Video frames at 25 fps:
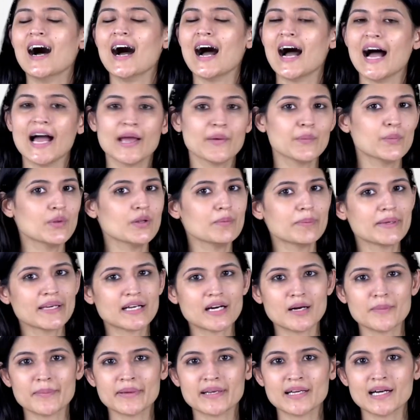I will be
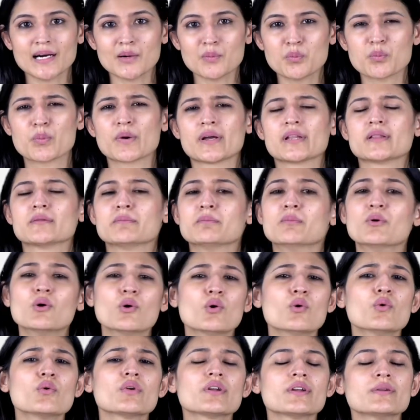coming up with more